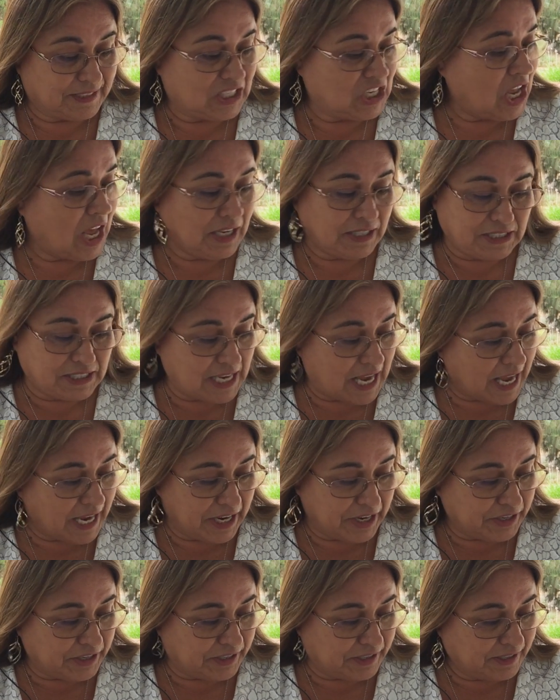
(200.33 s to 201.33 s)
Not
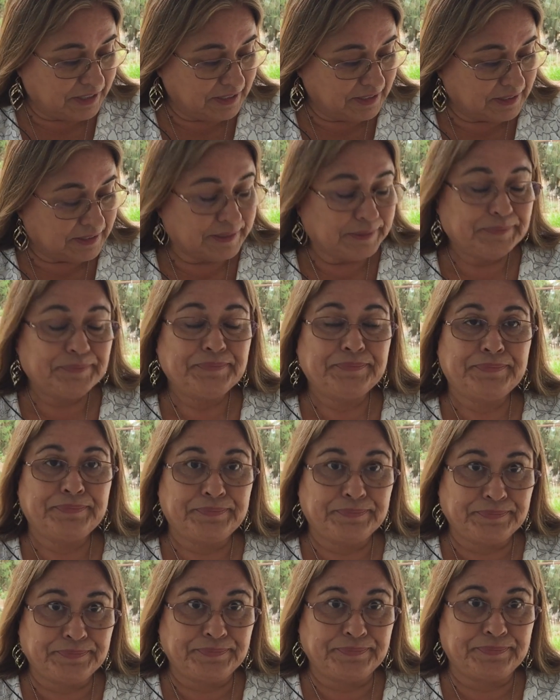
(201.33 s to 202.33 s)
tired.
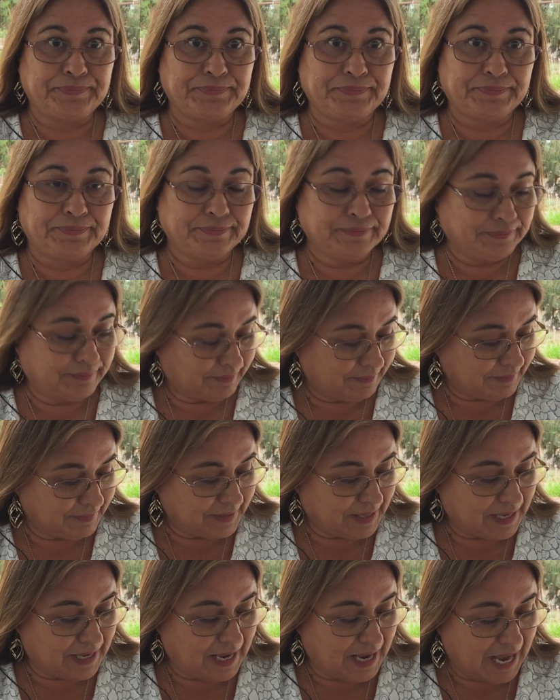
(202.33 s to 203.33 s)

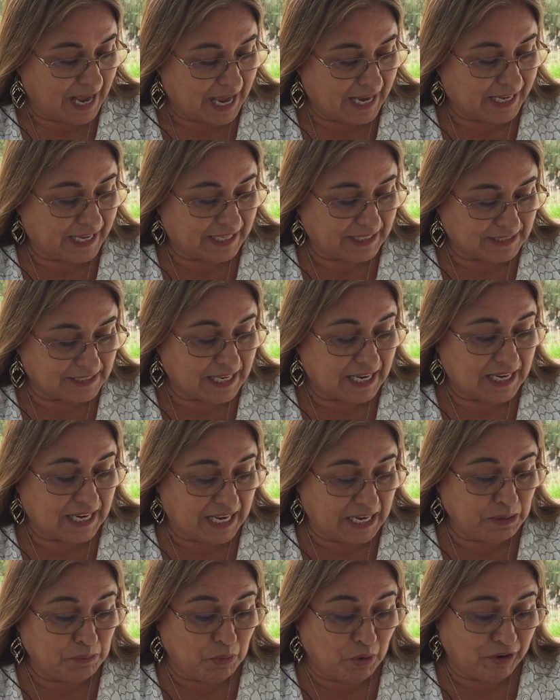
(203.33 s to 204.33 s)
I guess I
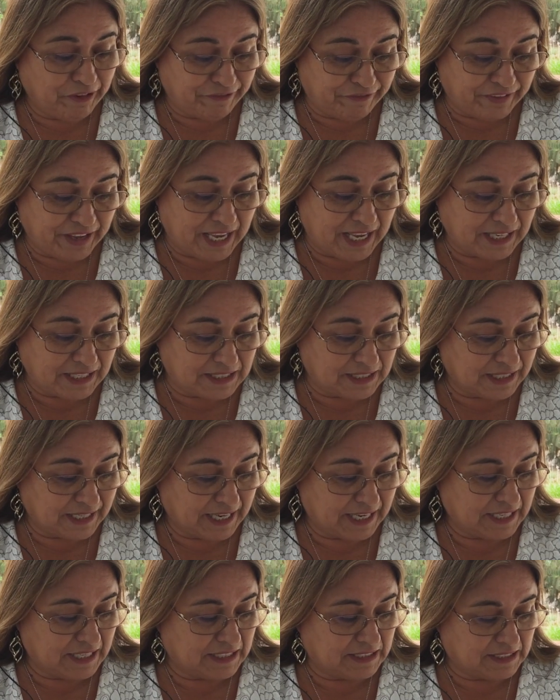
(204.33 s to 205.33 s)
need more feet,
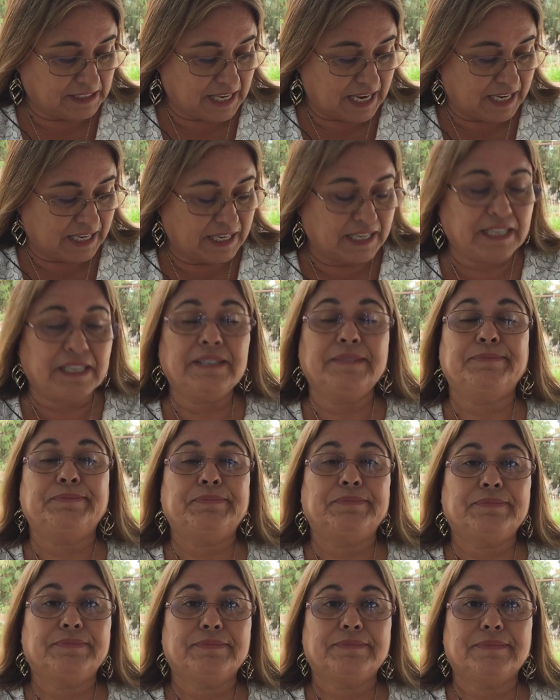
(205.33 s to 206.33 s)
he decided.
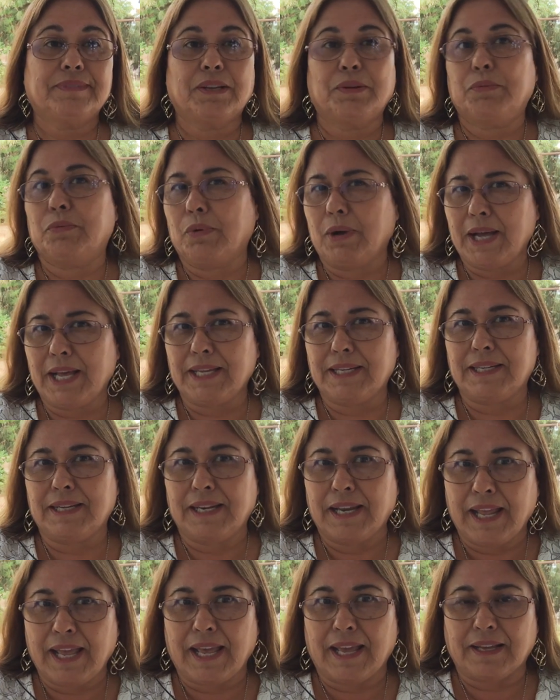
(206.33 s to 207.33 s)
What
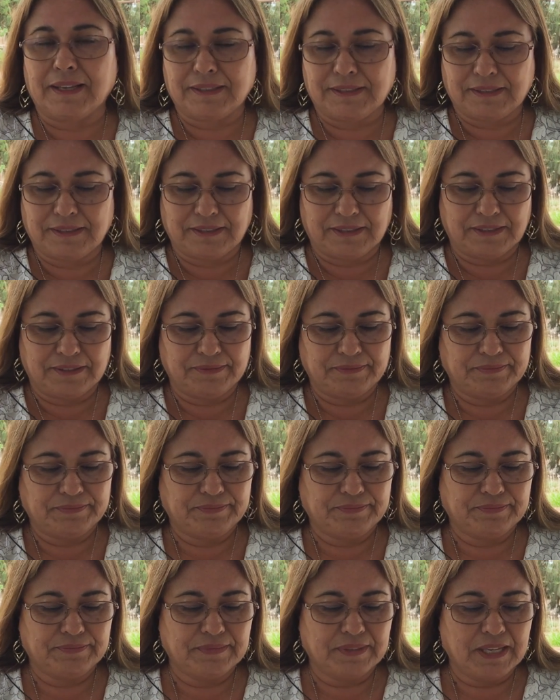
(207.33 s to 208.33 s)
next?
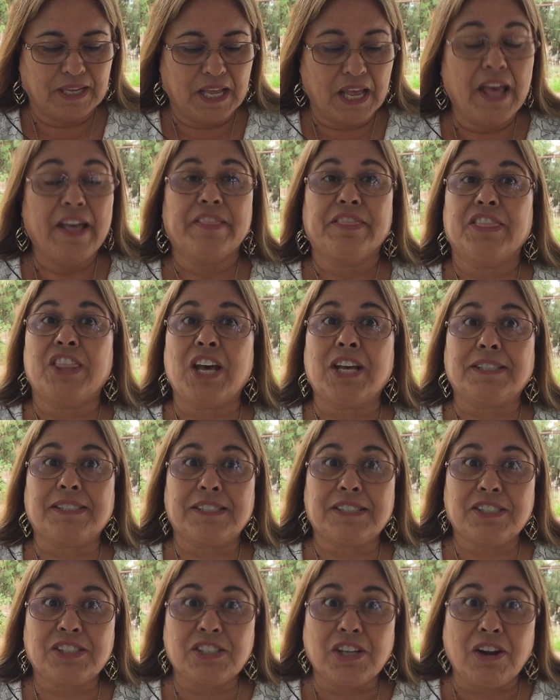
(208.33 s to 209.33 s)
The
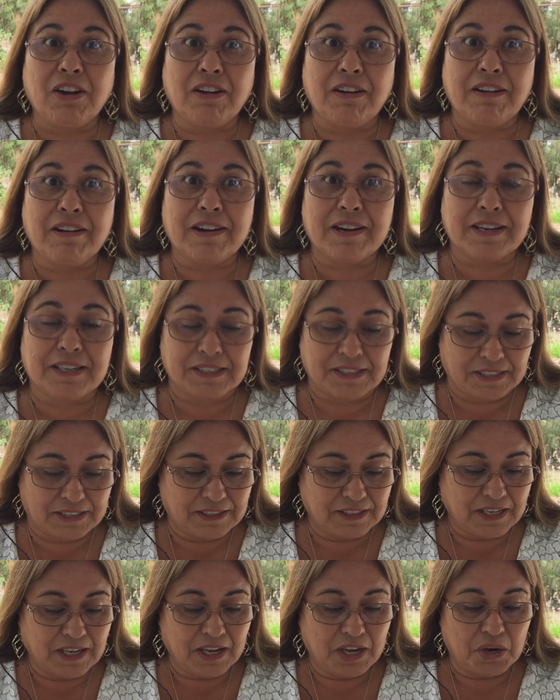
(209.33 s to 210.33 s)

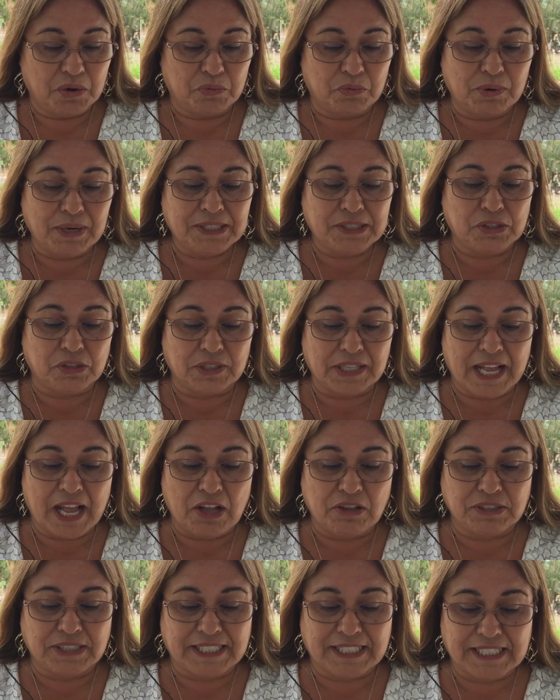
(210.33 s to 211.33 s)
stars. Russell
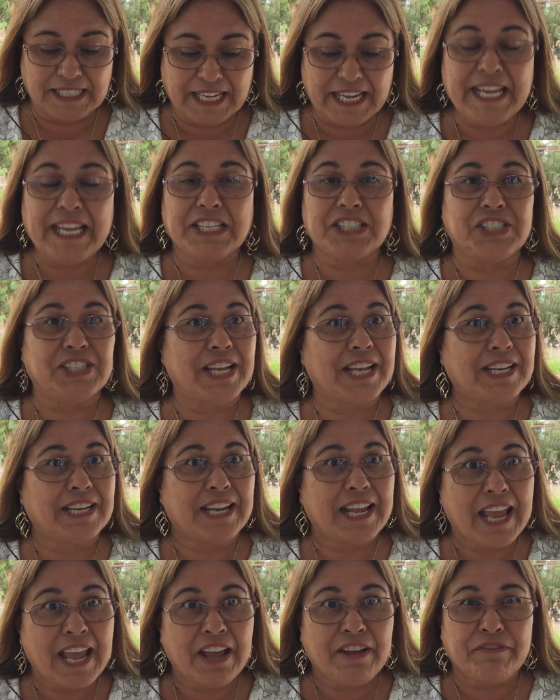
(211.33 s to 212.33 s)
counted each and
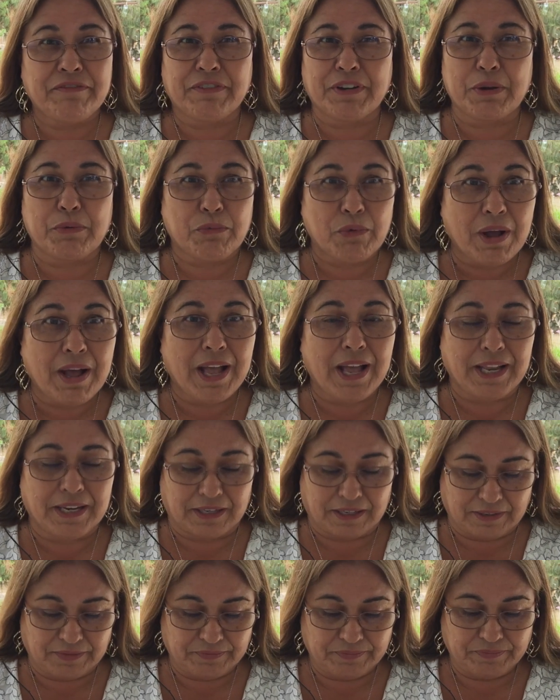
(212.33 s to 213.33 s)
every
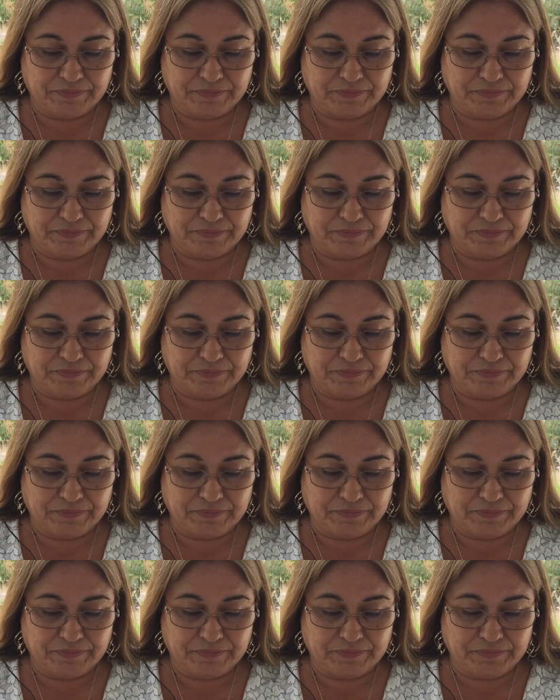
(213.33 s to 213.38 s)
one.